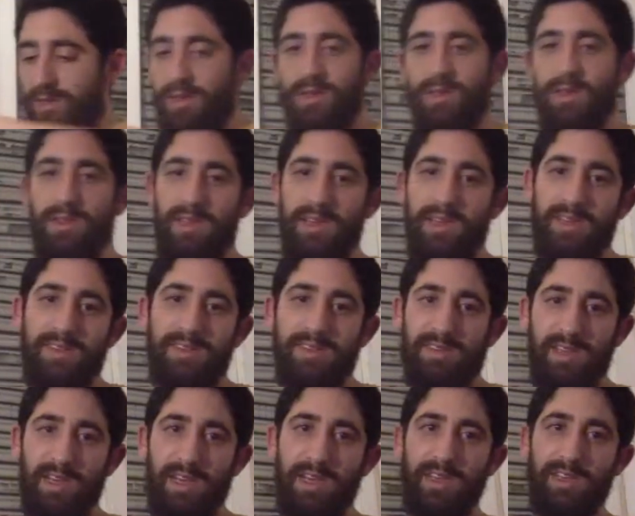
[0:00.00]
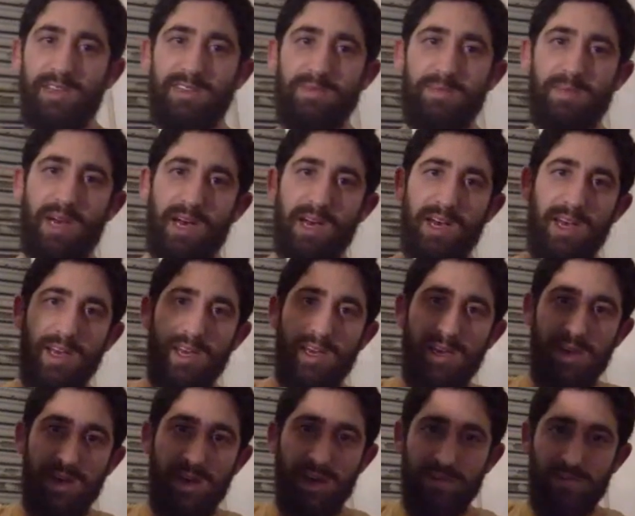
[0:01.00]
This is my
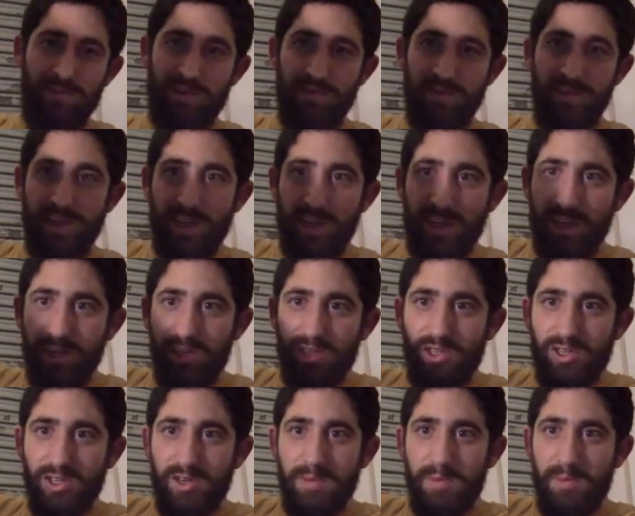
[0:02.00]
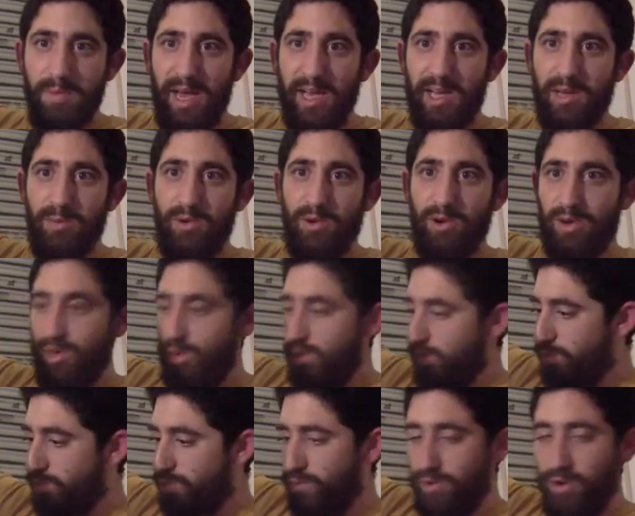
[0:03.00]
15-inch MacBook
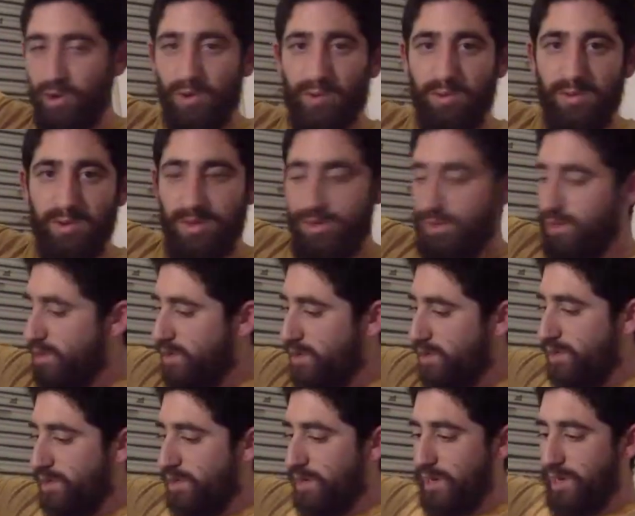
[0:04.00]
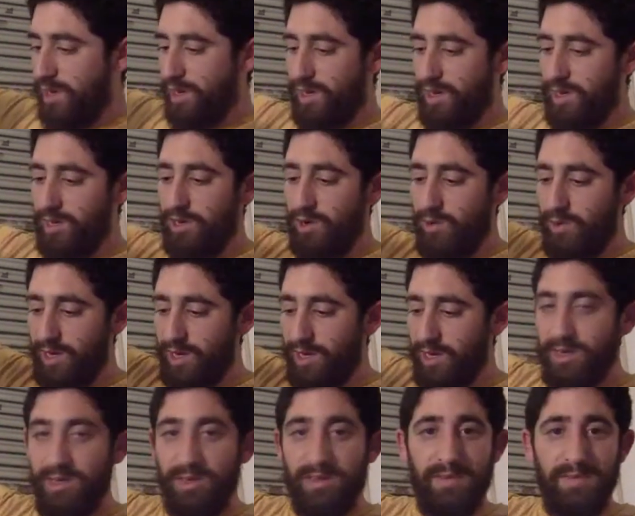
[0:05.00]
Pro going
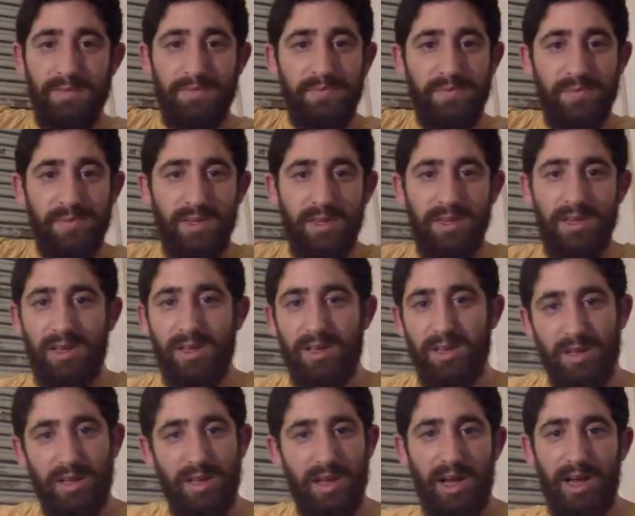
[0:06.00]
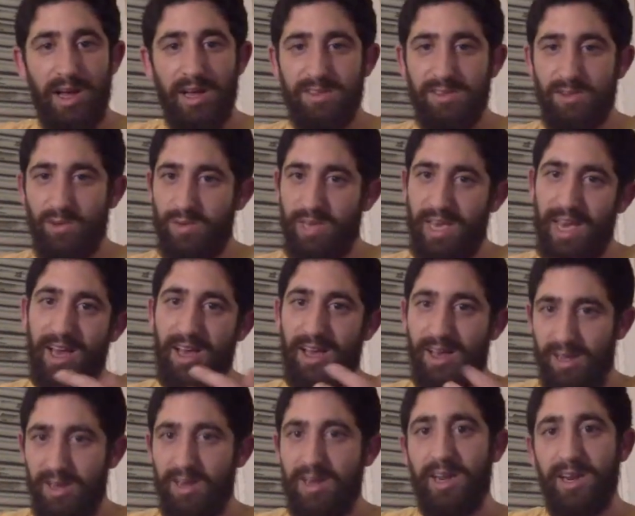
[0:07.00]
in. So
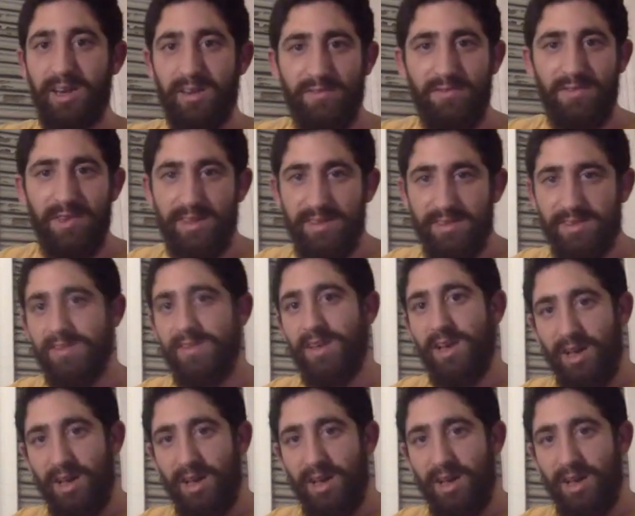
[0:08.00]
yeah, it fits